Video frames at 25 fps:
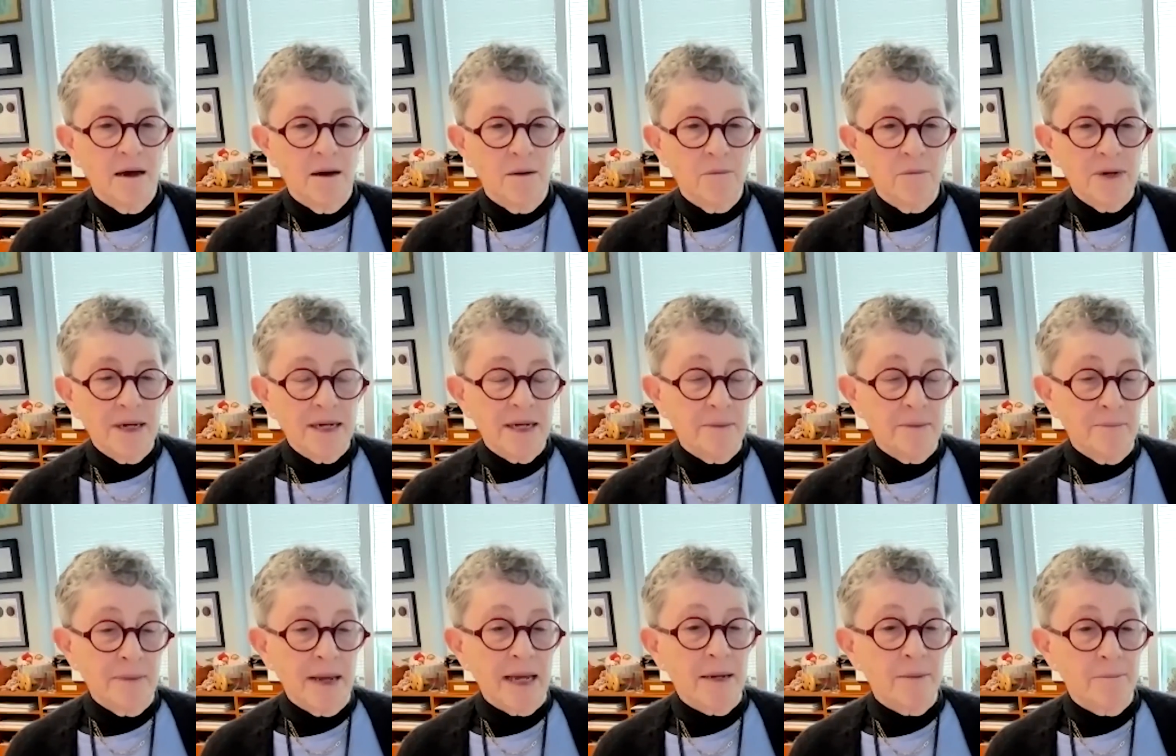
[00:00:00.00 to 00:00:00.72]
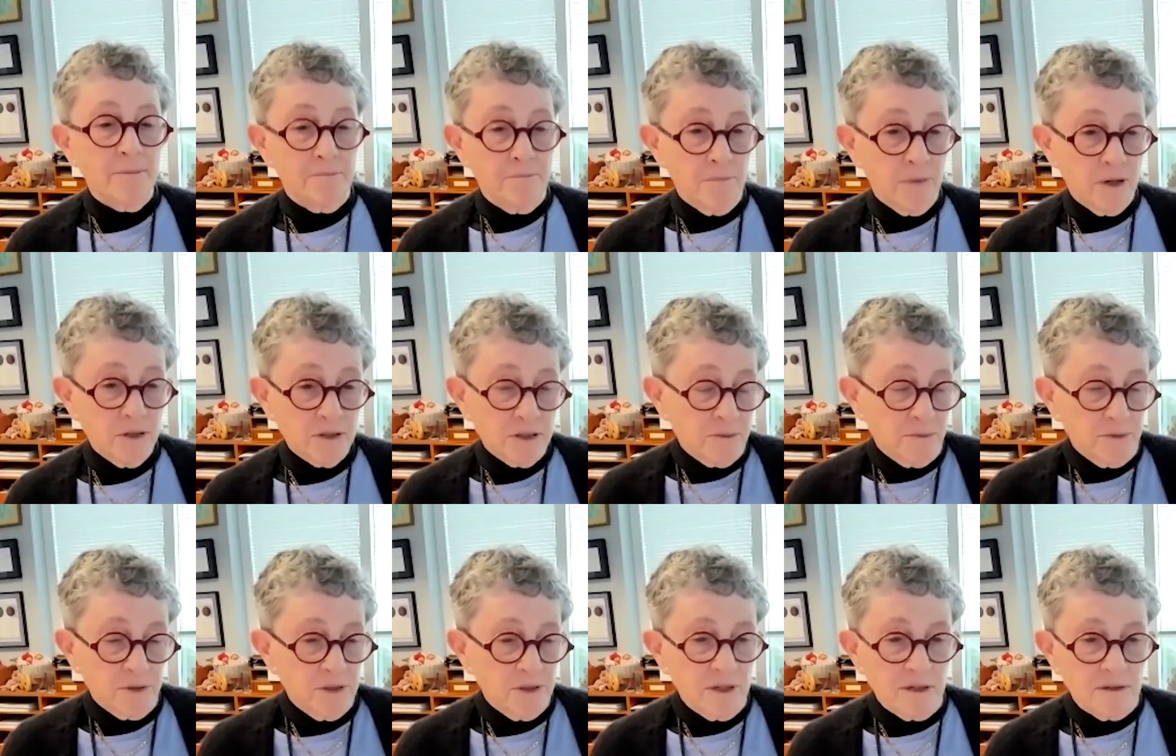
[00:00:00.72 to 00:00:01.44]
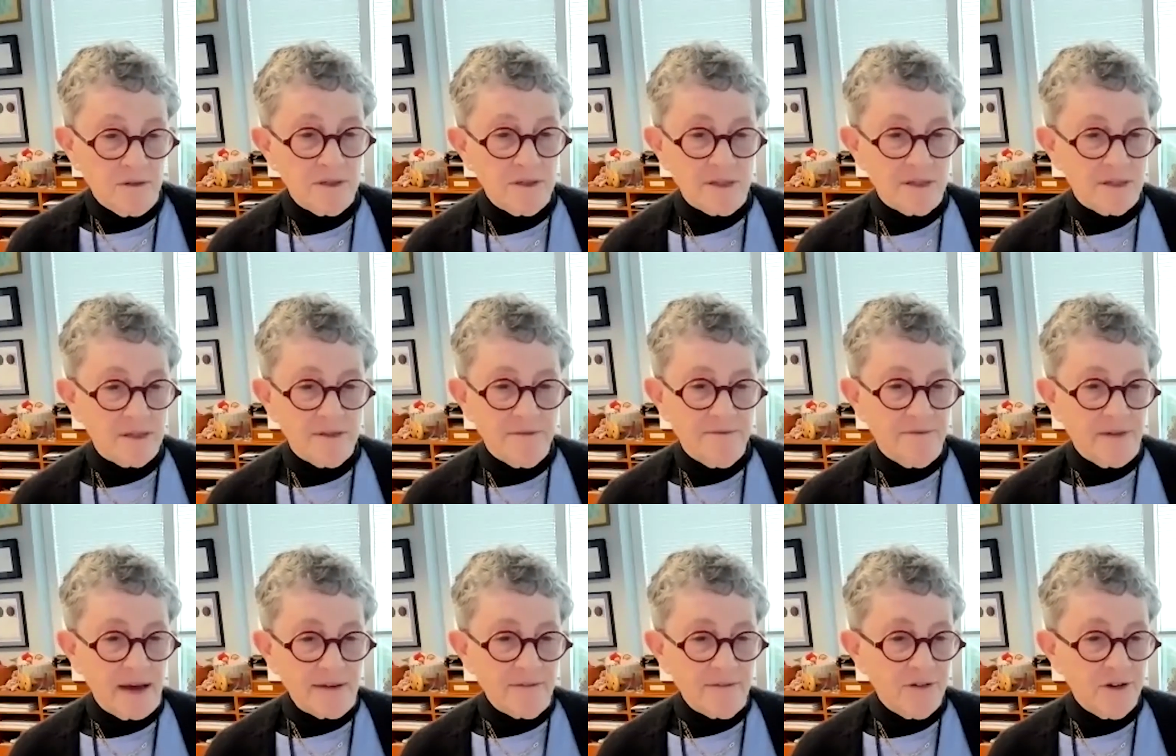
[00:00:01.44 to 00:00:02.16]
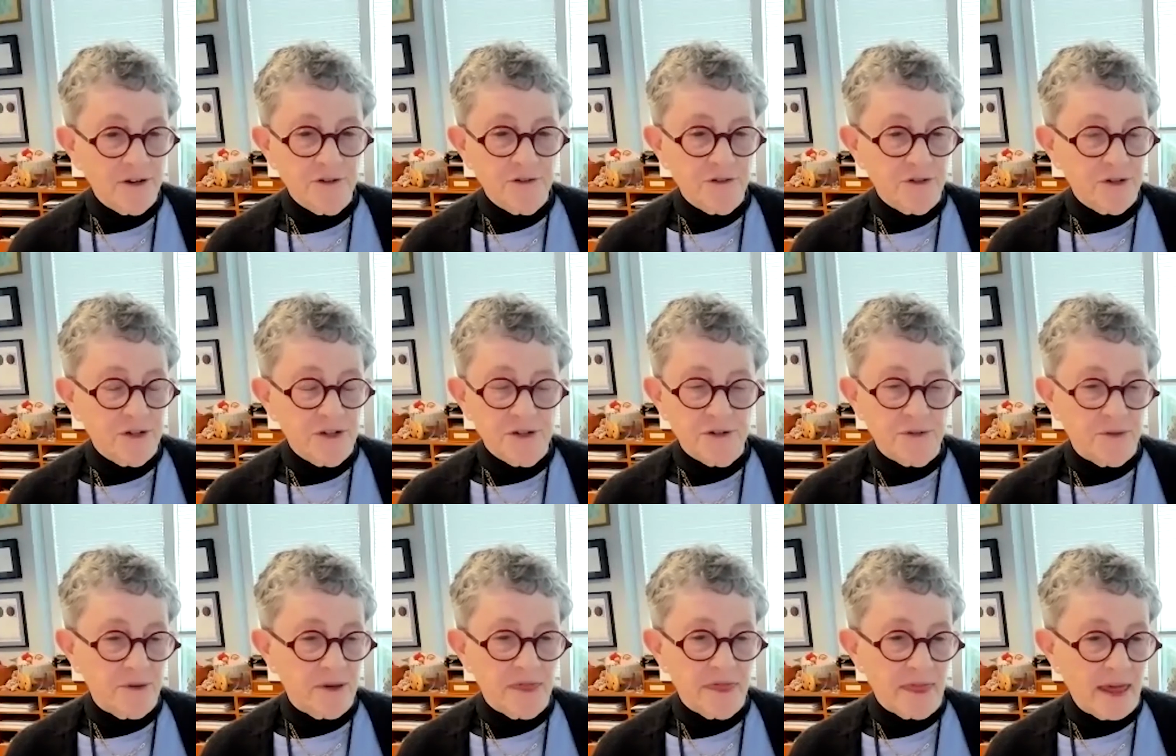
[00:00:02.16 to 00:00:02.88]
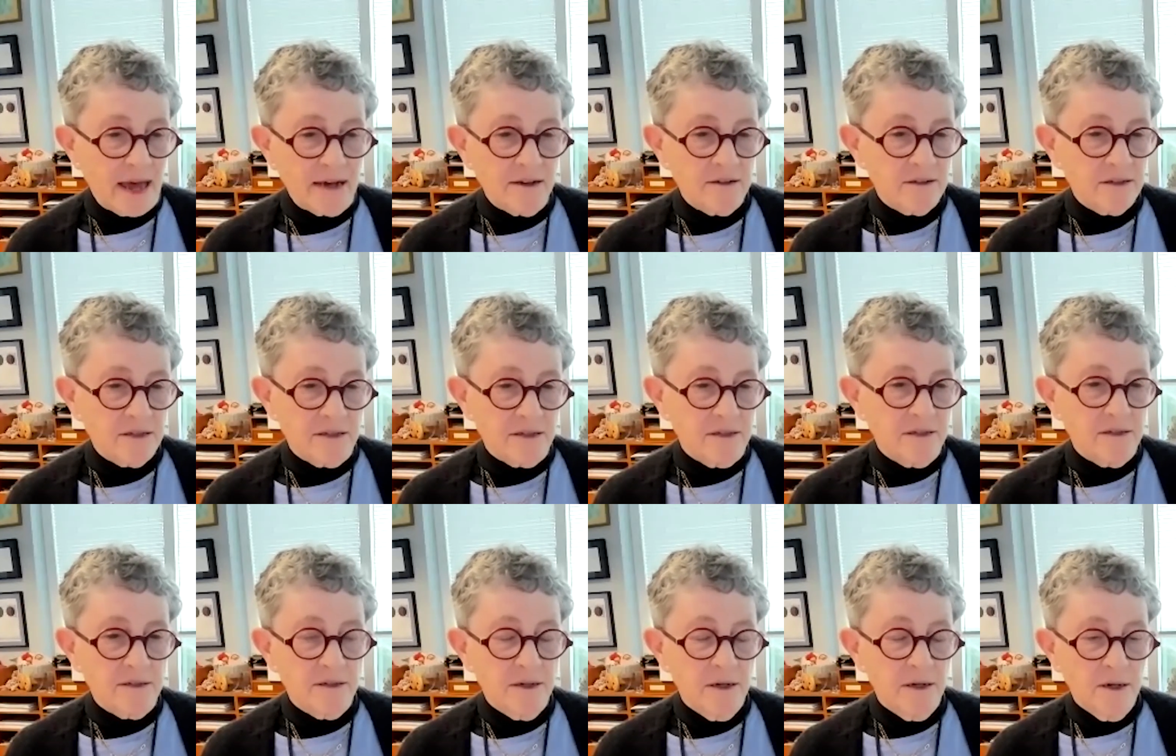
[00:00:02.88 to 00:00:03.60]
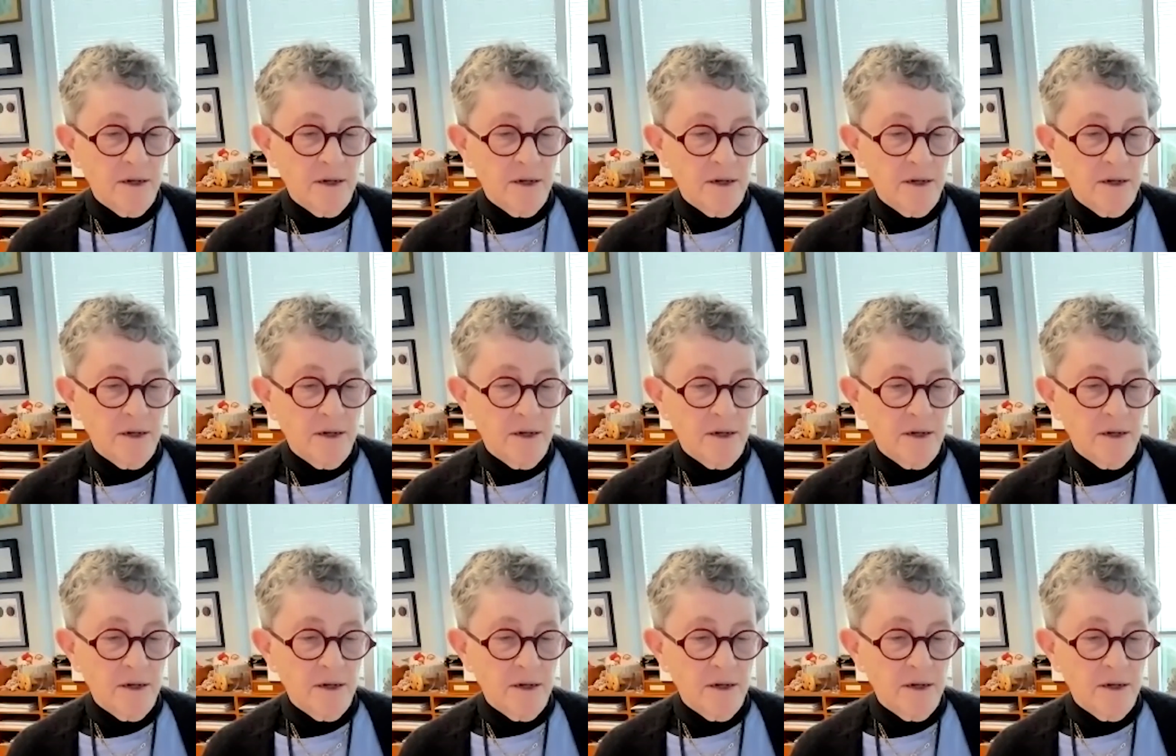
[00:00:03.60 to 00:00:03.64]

we can make multiple doses, 500 to 1,000